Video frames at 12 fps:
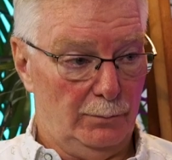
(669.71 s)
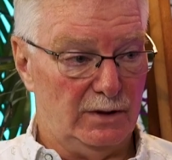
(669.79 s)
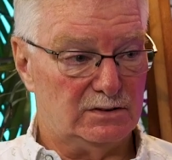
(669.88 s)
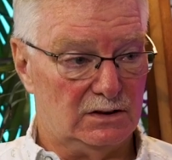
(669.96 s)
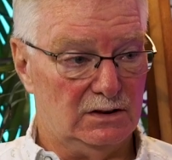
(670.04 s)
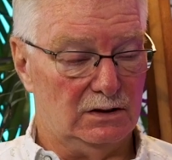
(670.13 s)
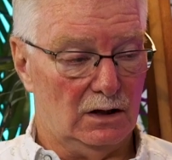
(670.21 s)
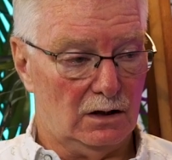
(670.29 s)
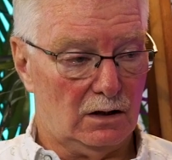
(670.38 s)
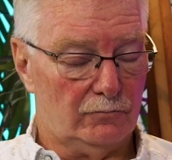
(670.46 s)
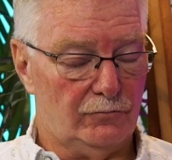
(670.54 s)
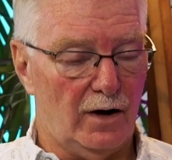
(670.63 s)
basically a
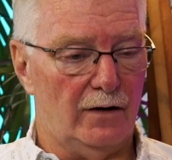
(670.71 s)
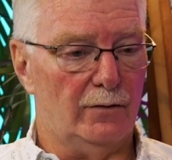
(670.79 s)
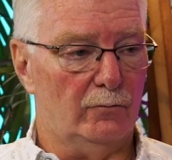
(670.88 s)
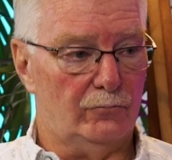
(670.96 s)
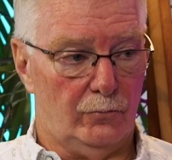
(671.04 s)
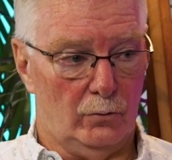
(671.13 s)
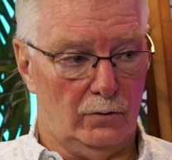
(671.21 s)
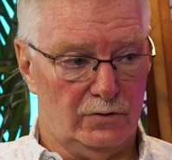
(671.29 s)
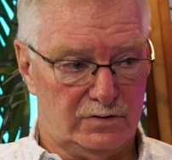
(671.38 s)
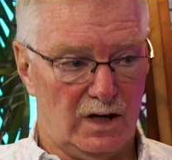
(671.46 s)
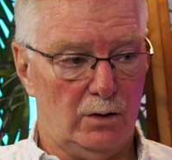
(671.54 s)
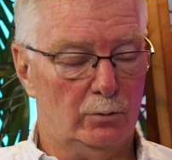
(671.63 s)
fire that for
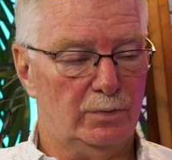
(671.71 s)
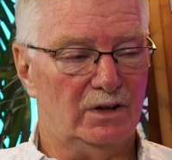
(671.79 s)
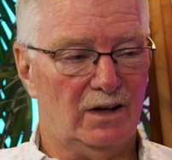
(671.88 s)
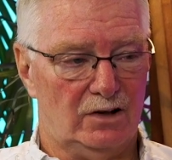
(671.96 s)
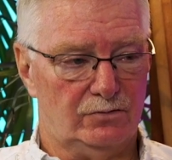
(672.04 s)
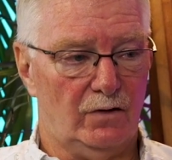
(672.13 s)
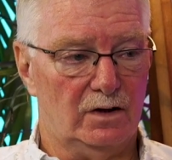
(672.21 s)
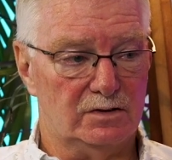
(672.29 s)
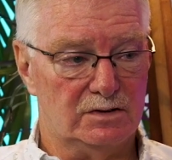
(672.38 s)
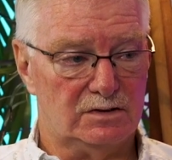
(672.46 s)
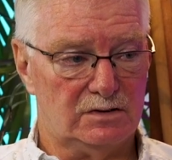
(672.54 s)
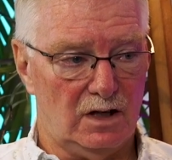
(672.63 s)
the state would be classified
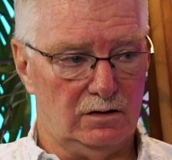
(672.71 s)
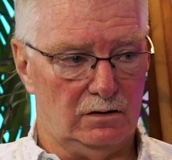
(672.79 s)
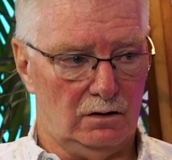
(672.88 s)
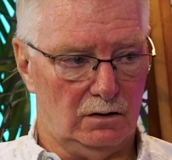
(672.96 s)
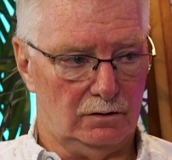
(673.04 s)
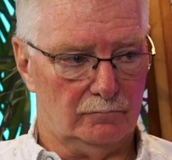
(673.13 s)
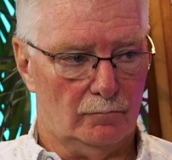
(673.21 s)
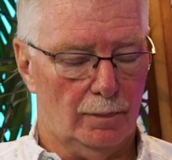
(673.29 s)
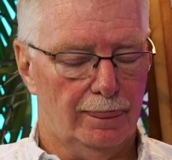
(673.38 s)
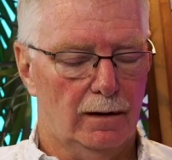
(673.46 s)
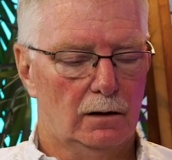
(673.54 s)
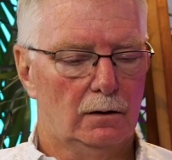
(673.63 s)
as incendiary.
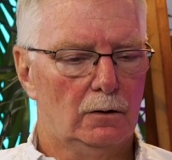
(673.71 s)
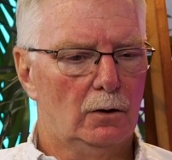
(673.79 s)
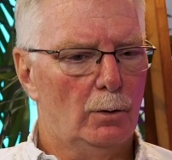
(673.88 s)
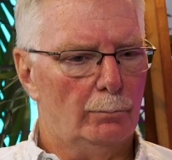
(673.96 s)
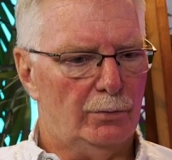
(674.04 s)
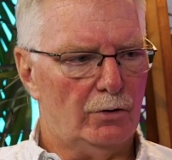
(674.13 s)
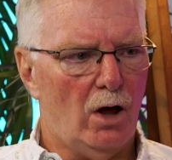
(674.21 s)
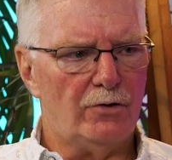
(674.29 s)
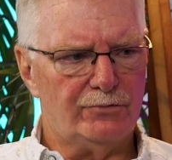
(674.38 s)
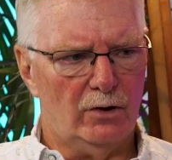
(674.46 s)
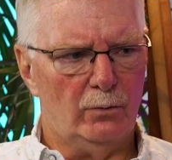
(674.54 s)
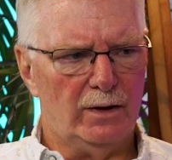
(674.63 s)
But
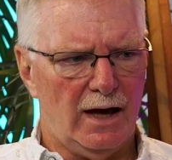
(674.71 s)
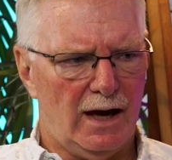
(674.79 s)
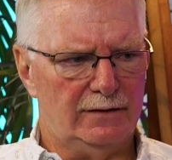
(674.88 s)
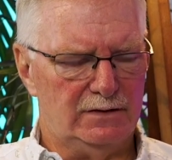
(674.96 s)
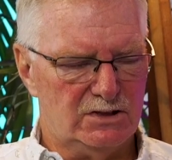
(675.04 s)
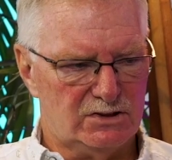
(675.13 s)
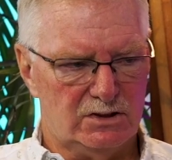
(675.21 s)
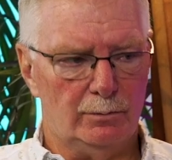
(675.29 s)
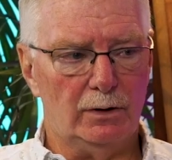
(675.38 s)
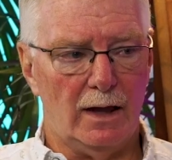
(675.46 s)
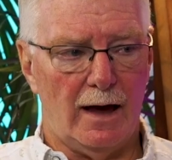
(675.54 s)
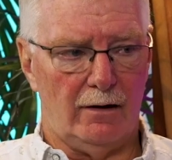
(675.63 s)
also we had these
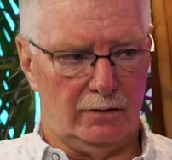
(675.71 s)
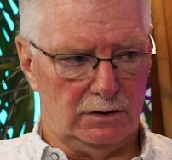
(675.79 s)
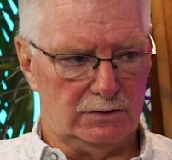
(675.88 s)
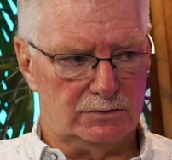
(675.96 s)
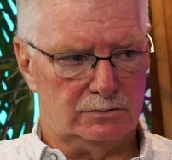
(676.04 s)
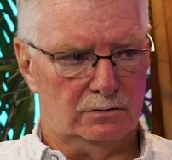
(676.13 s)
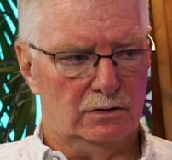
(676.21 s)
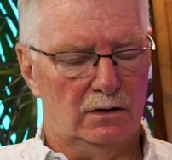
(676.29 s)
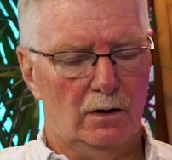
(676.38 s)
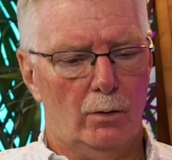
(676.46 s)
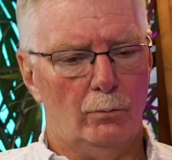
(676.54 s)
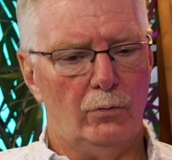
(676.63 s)
similarities.
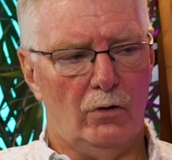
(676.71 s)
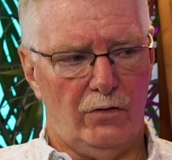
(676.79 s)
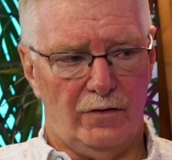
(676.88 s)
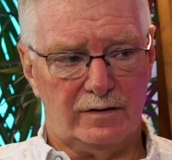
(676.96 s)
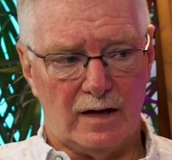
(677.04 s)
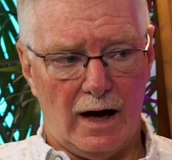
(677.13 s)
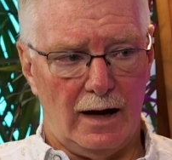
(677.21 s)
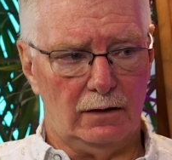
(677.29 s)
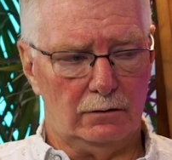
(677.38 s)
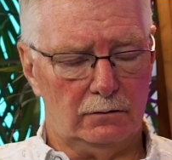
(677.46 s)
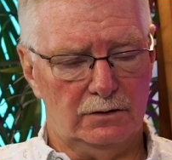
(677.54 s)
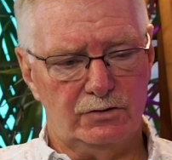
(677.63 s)
Both the
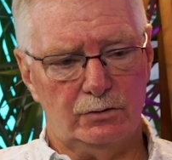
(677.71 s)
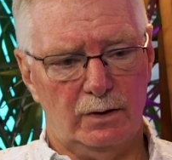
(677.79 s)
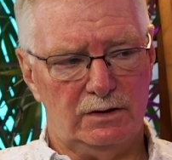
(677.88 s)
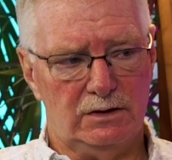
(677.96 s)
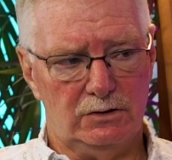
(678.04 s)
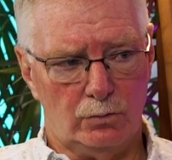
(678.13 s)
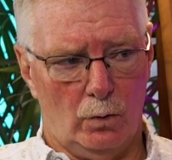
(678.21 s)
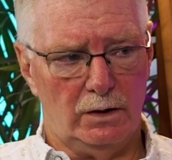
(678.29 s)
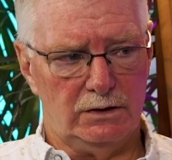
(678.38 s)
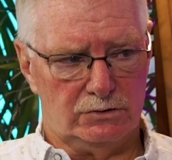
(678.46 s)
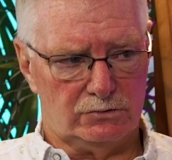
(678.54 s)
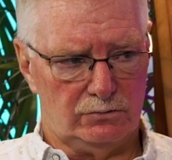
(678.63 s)
Tyler and 218
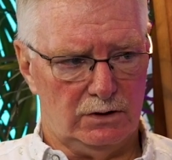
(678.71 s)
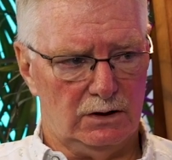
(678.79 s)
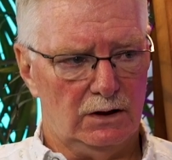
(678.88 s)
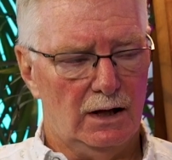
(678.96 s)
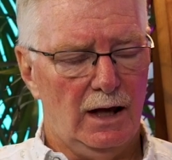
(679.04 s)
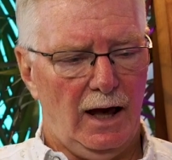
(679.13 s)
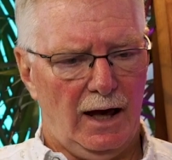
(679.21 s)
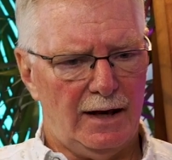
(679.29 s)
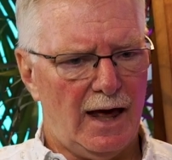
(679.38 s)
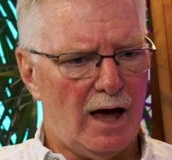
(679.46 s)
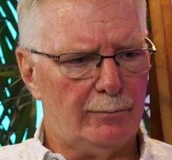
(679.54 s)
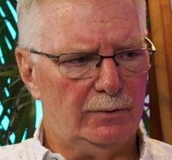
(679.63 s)
20th Street had
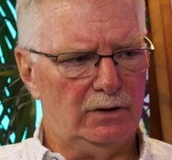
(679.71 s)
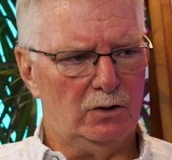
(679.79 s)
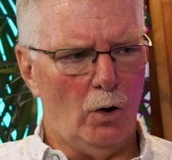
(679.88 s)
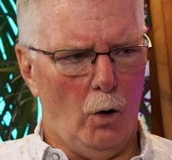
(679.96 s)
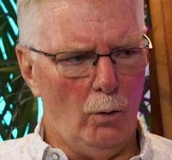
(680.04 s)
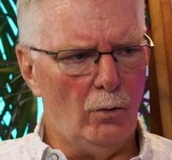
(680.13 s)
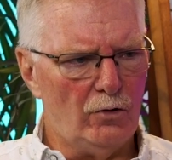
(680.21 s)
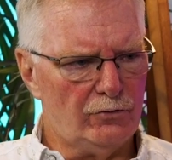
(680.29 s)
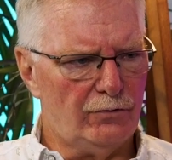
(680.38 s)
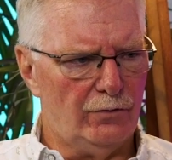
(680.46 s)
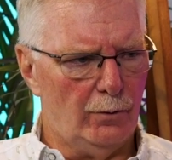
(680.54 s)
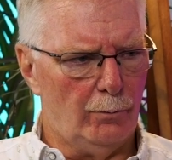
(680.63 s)
happened in
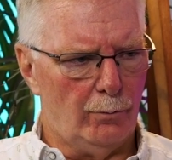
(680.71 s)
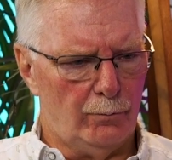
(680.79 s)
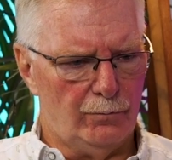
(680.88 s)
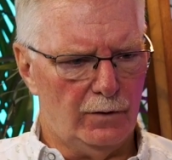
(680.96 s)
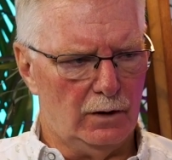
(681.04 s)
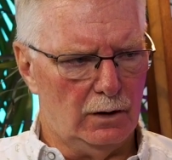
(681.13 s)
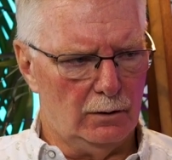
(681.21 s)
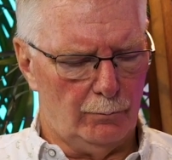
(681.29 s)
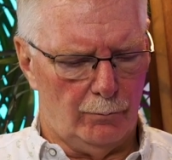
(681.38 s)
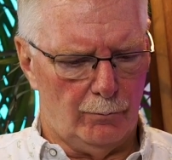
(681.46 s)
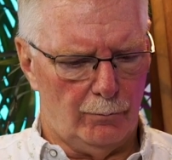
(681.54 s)
almost the